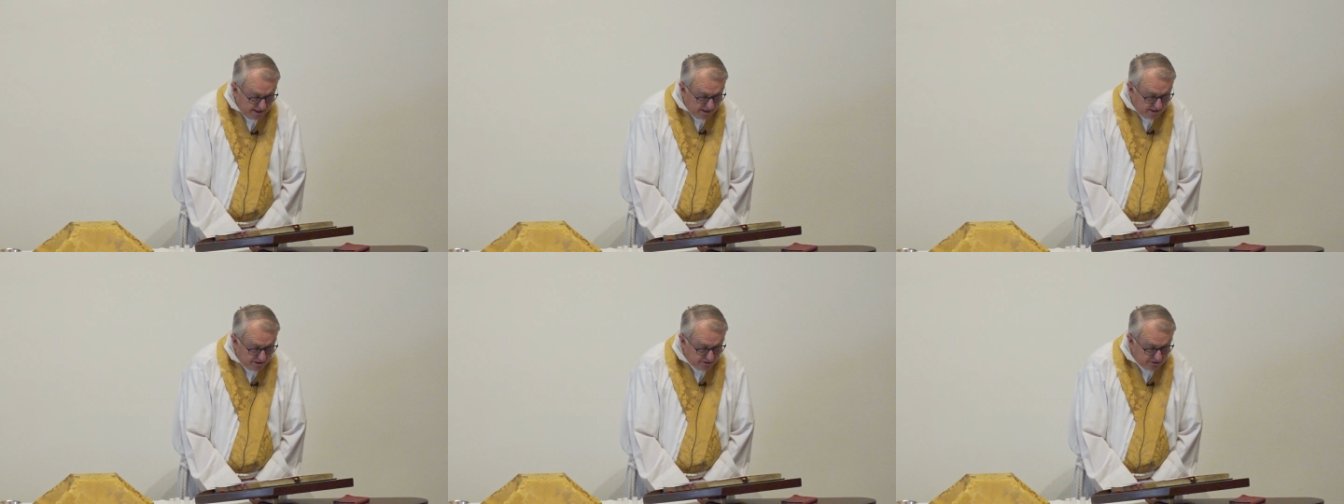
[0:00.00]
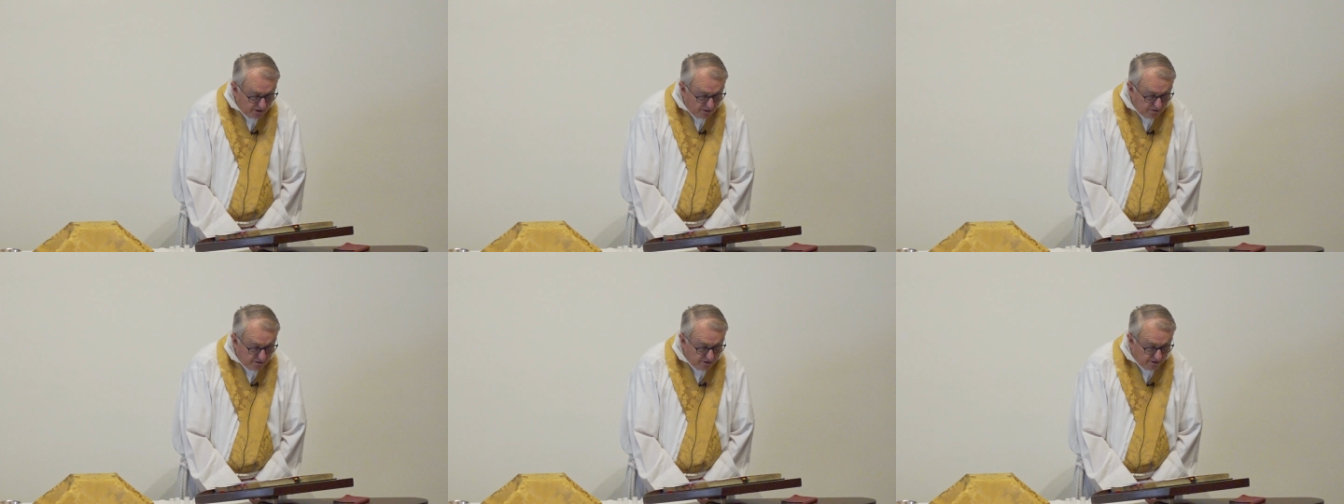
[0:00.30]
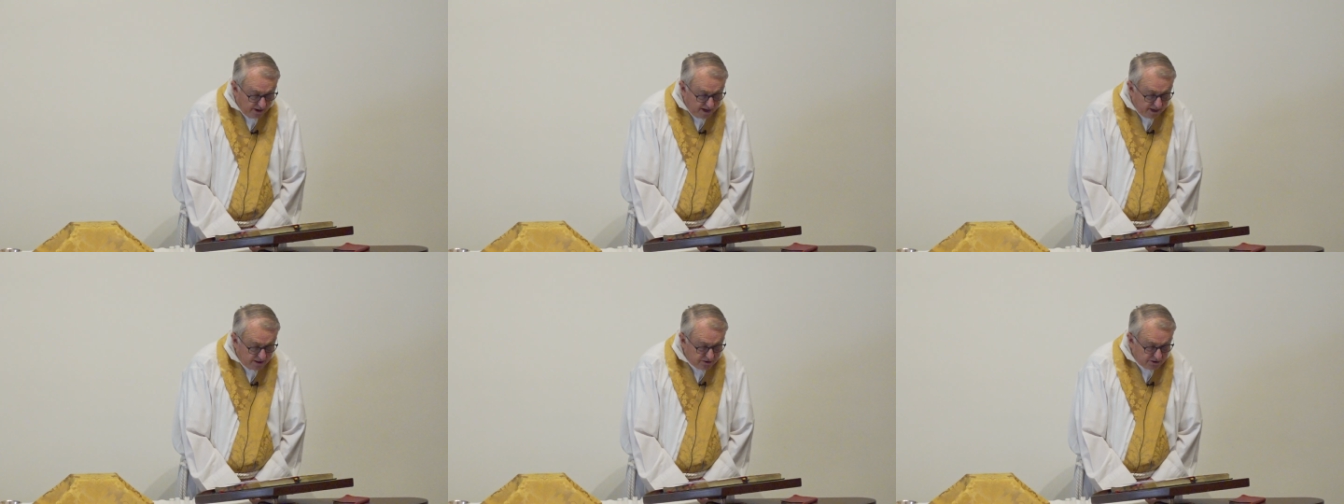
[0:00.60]
So
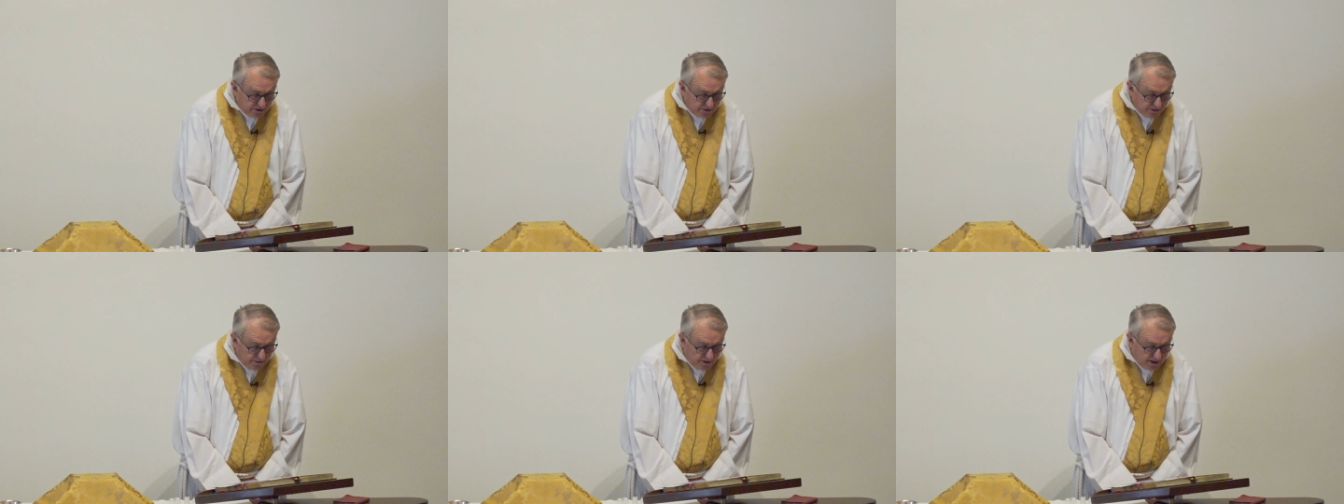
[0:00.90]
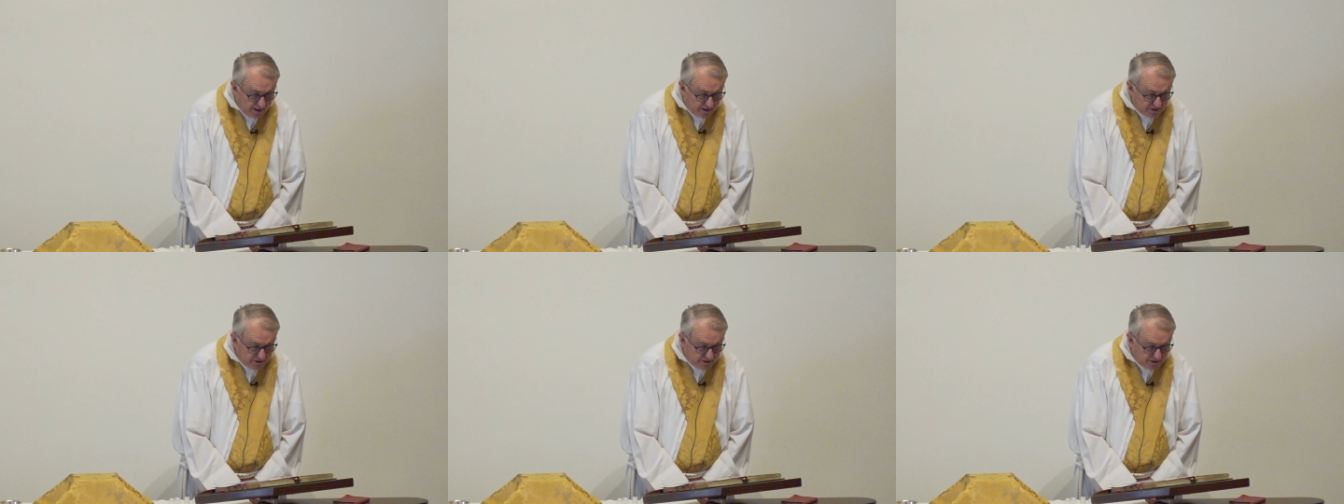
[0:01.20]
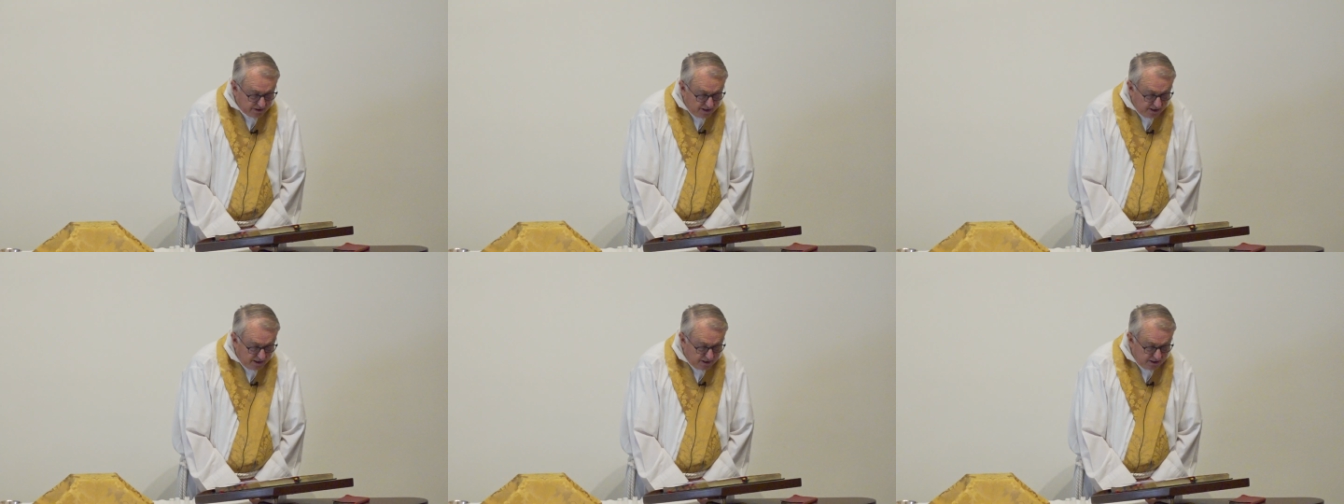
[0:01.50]
grant to us
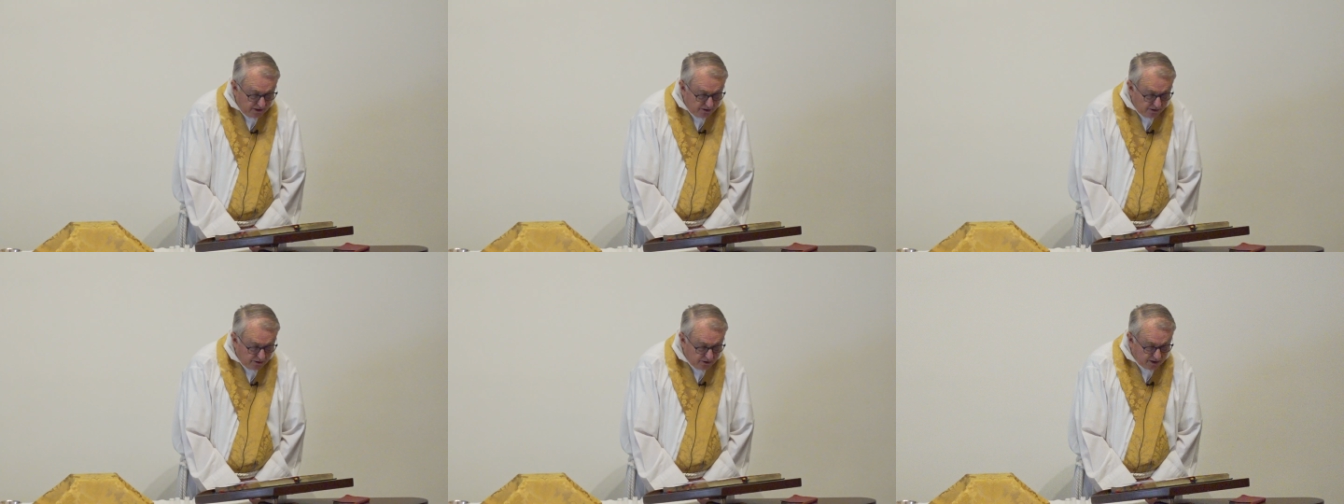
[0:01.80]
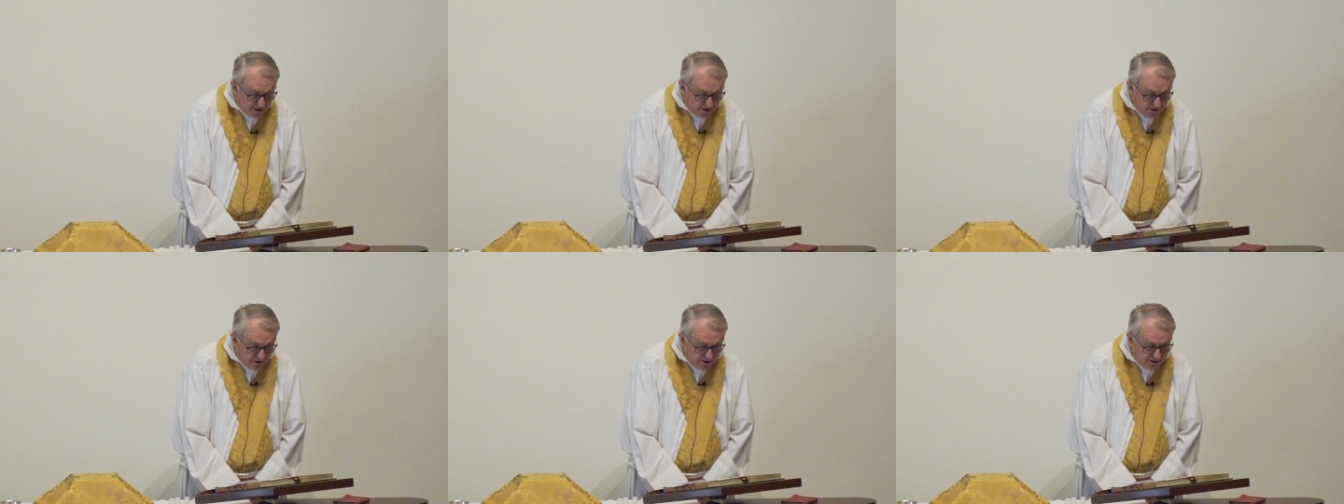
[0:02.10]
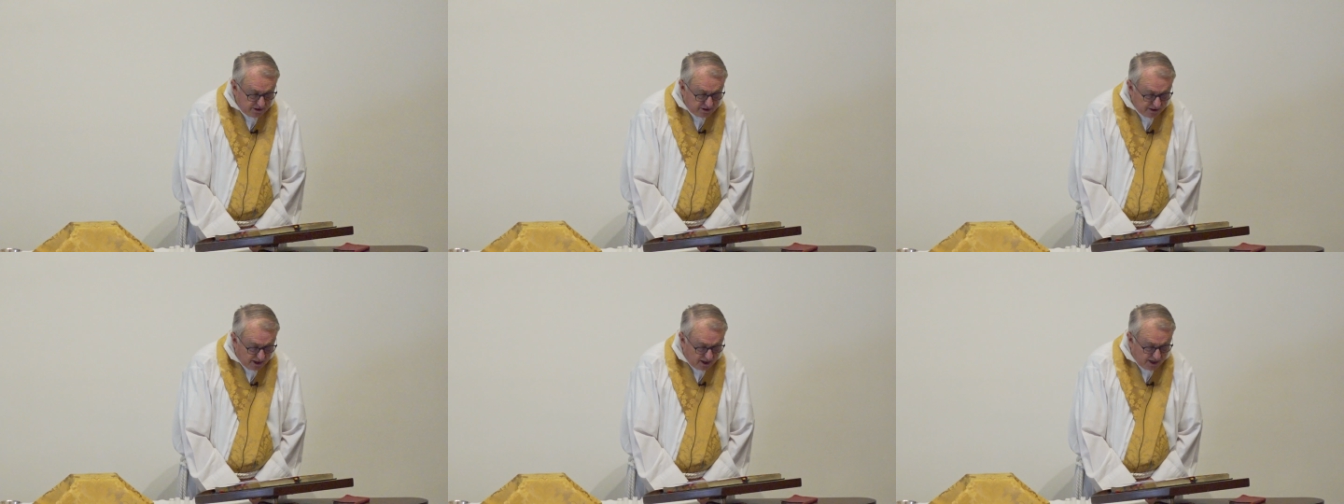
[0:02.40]
in your
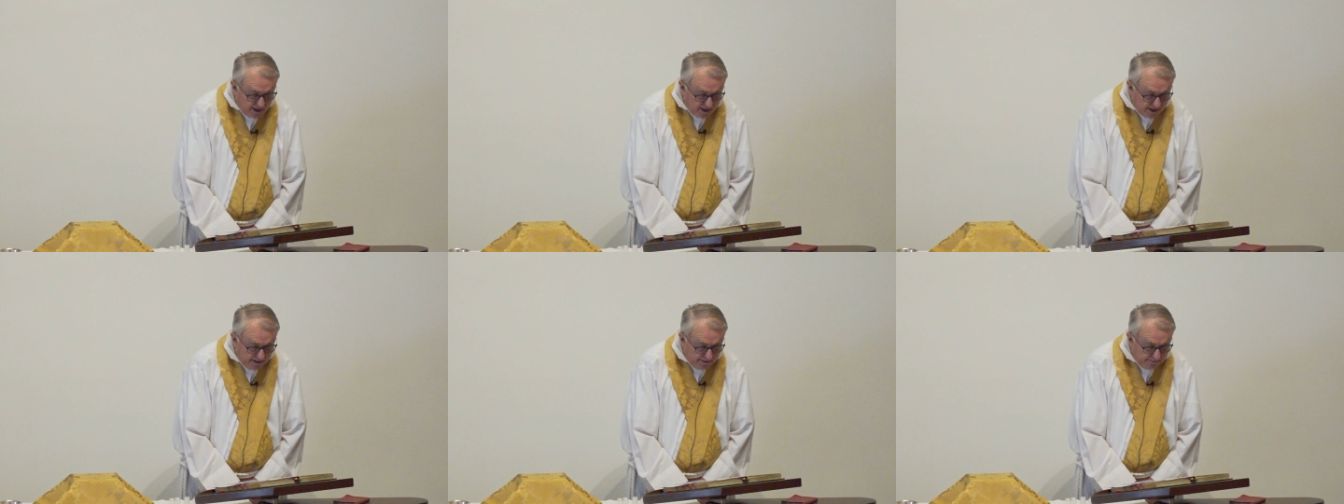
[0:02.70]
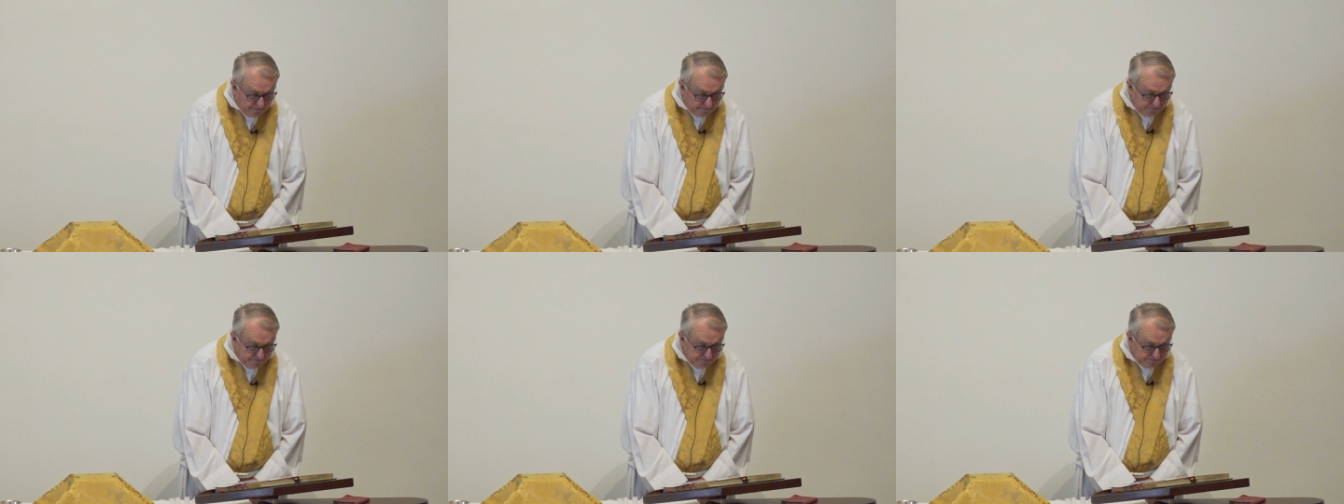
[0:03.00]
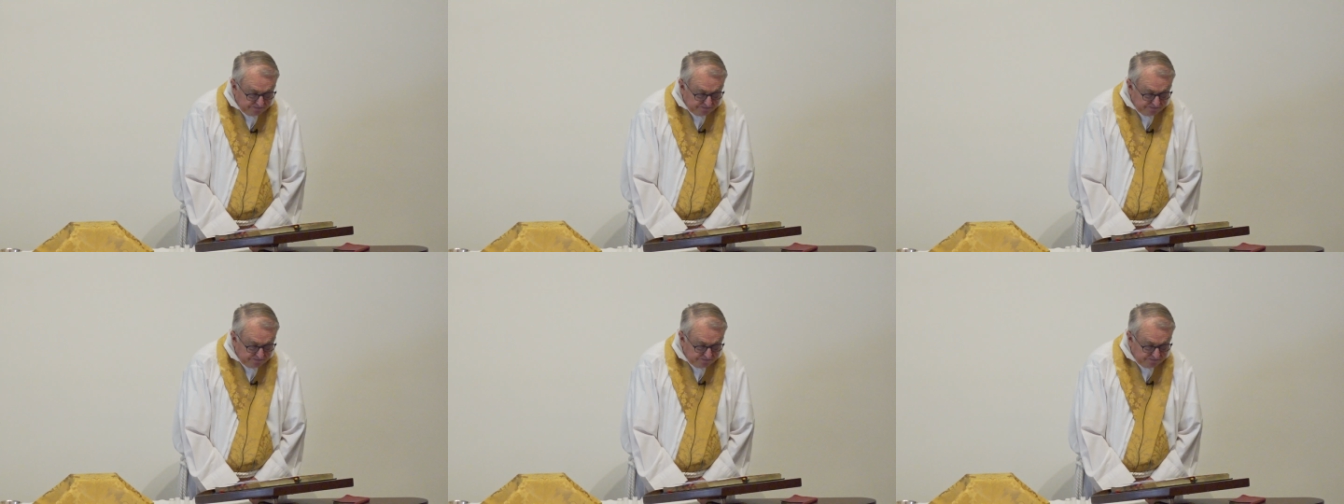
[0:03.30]
good time